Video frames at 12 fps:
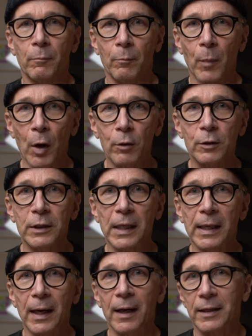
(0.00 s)

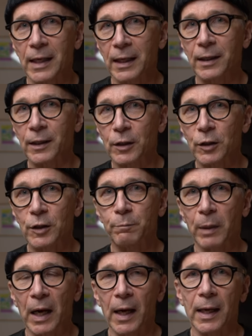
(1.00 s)
mostly, I think, used
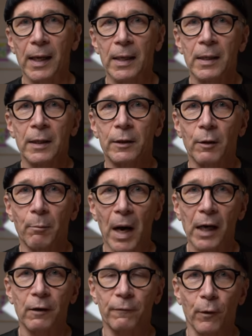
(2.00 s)
by the
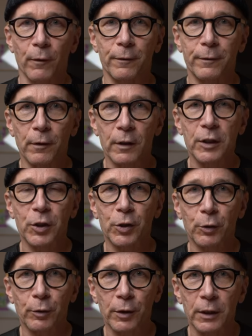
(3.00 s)
micro four thirds
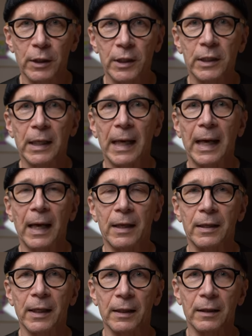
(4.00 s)
shooters,
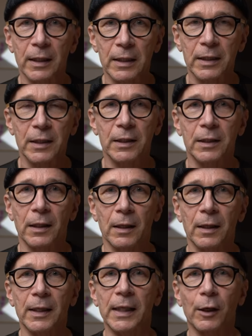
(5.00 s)
and in this
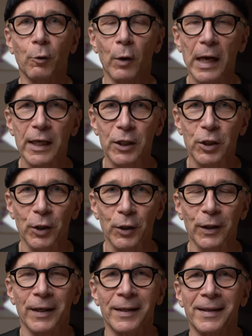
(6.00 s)

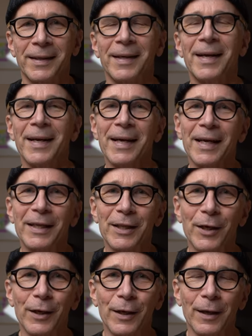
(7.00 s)
equation,
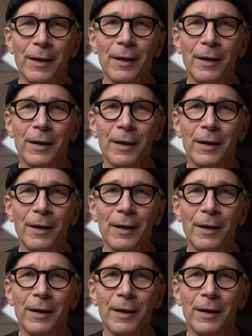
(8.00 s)
the